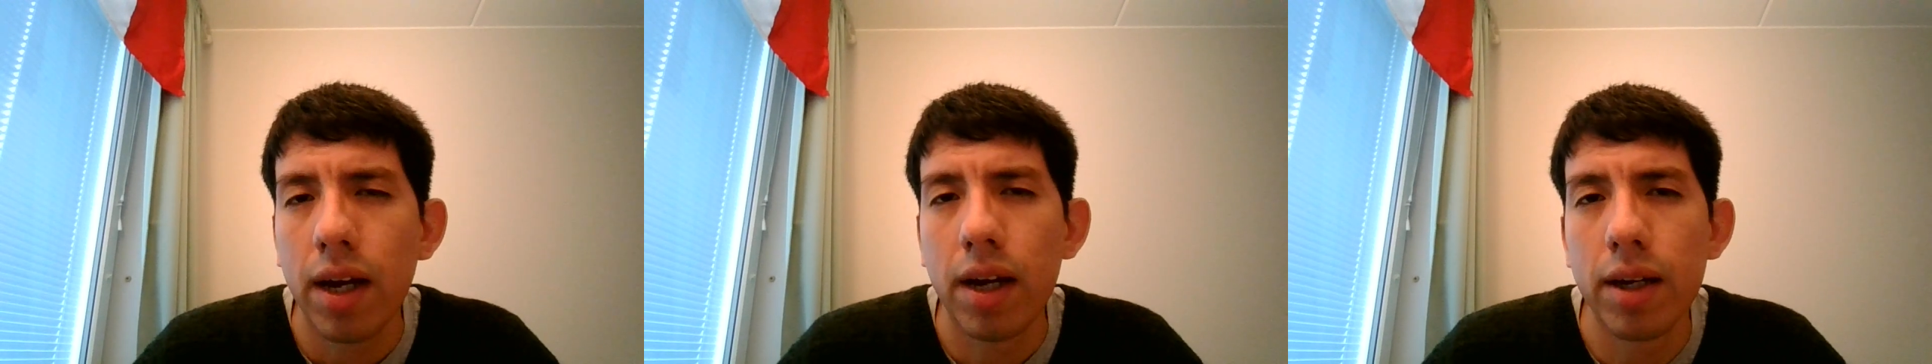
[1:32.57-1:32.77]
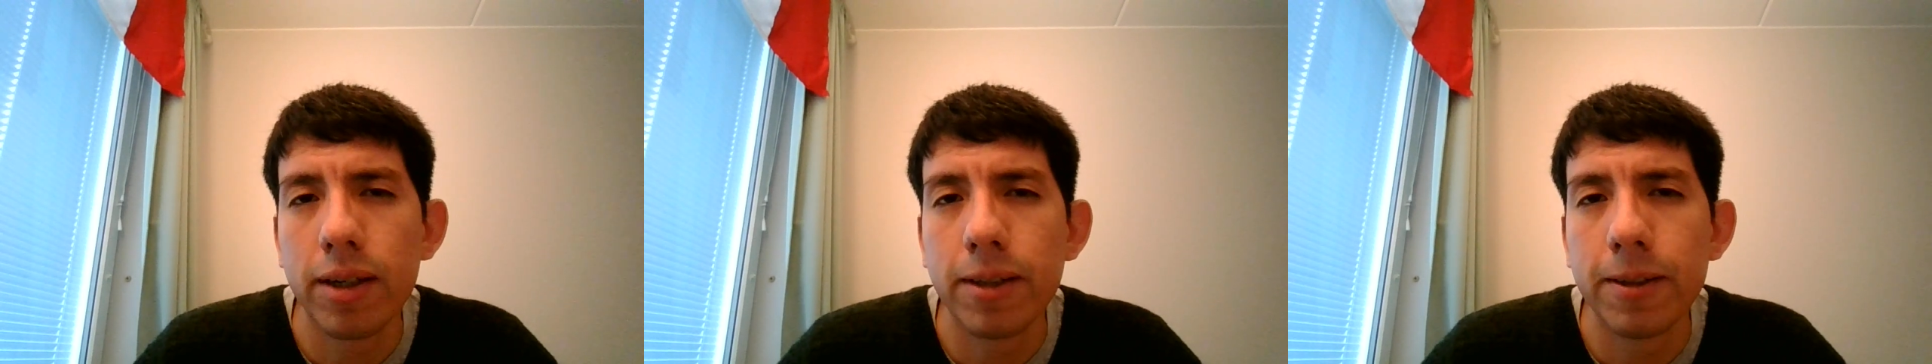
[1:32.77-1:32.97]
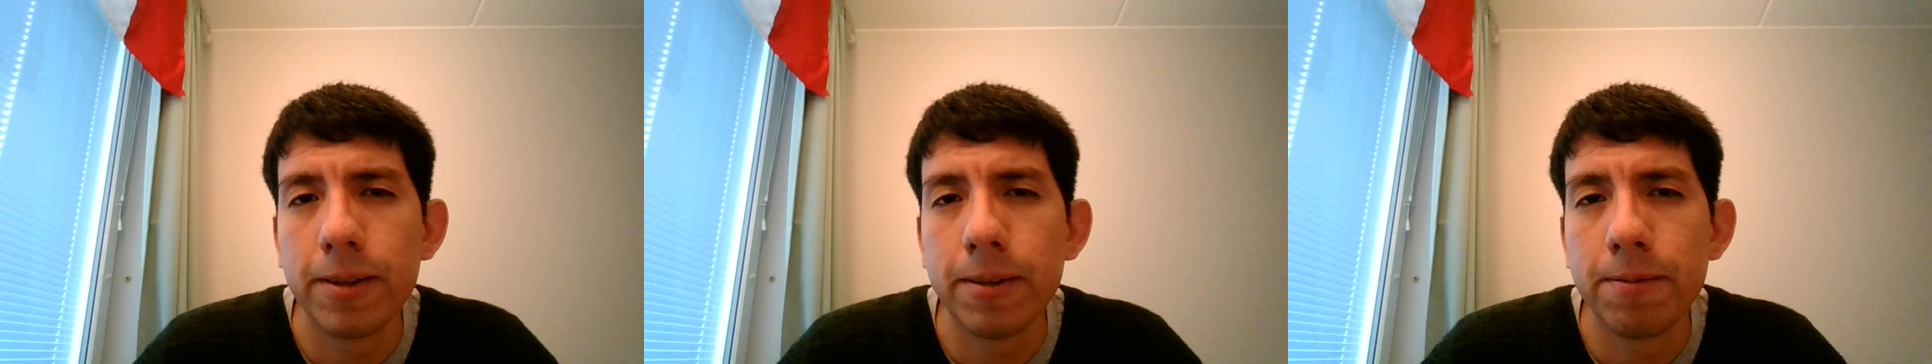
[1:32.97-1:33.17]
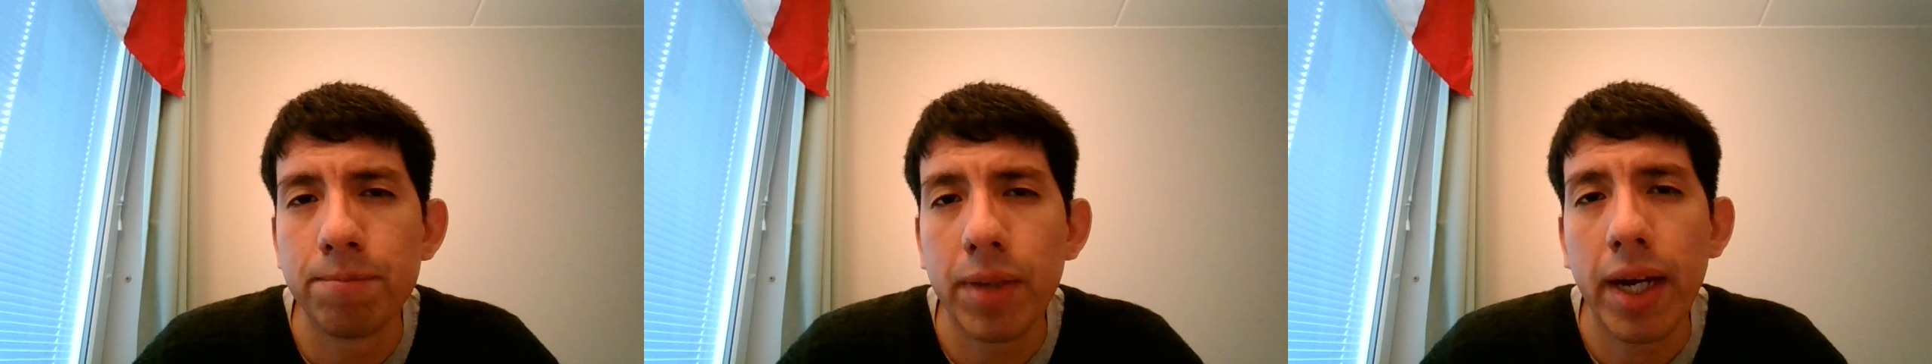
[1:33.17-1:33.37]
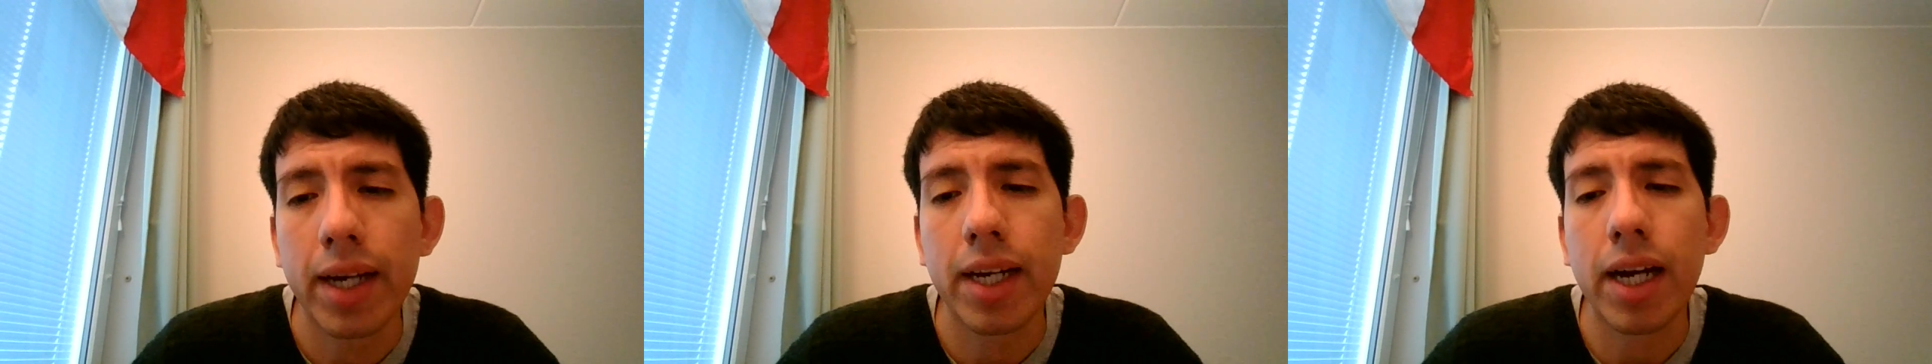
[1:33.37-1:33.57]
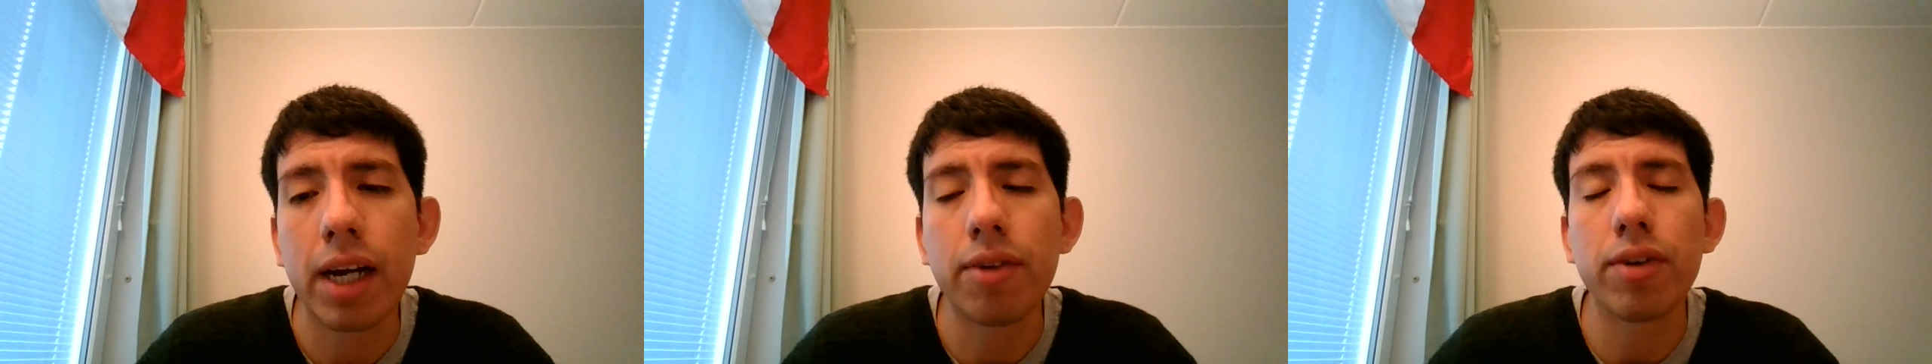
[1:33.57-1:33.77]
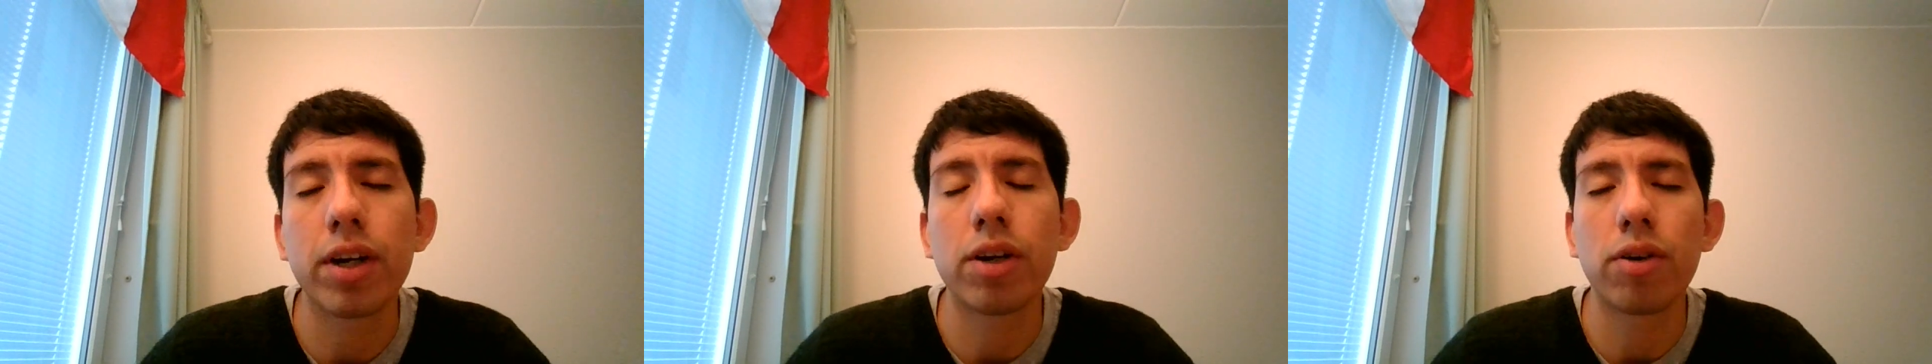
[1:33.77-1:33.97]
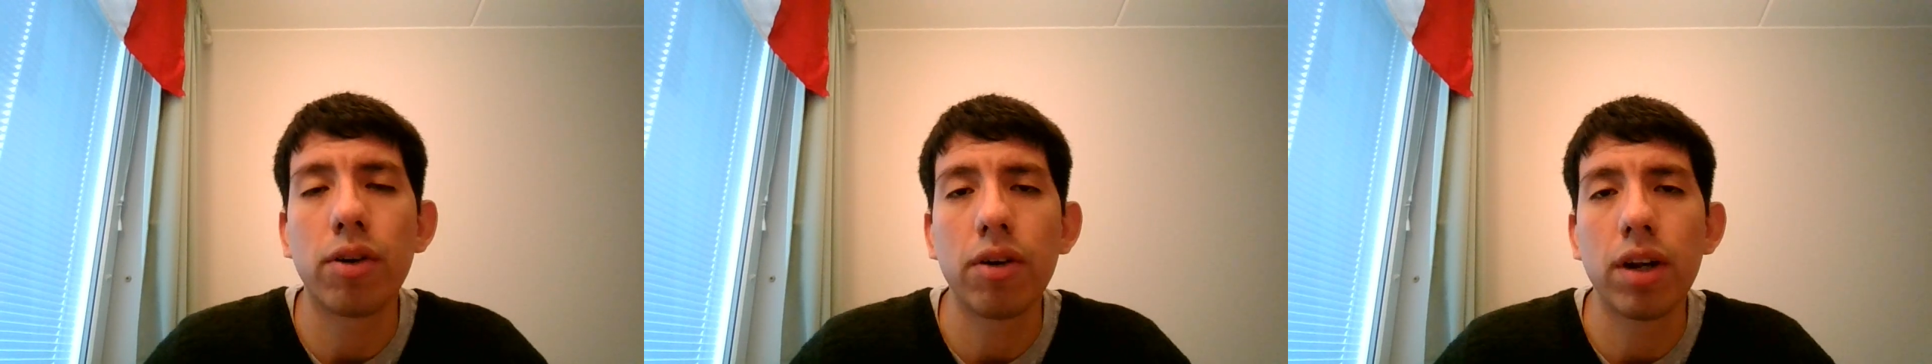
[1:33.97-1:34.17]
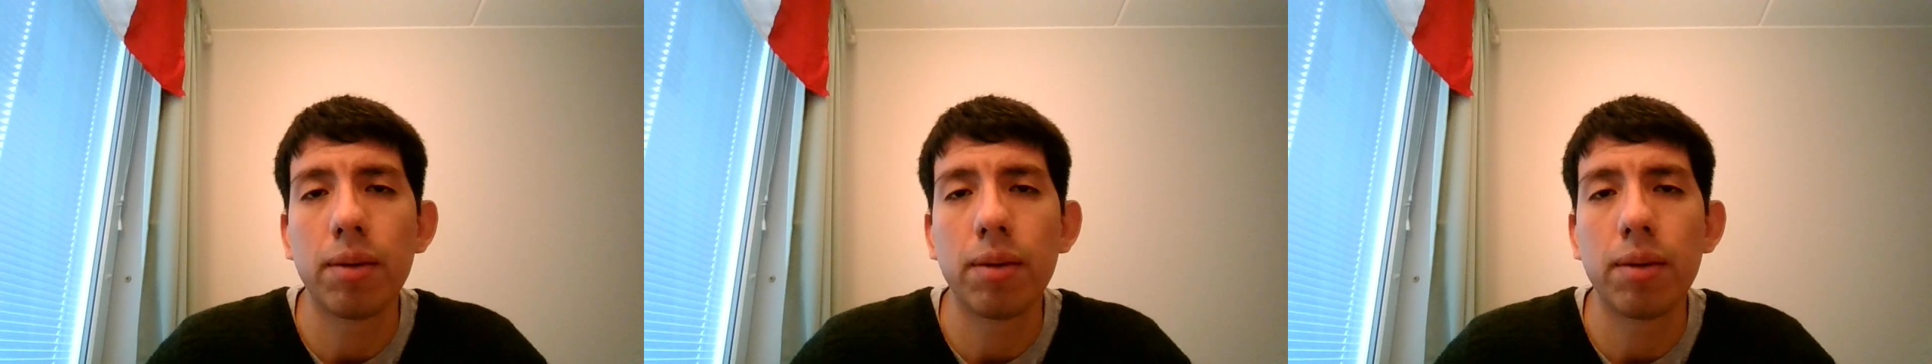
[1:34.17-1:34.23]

I can recall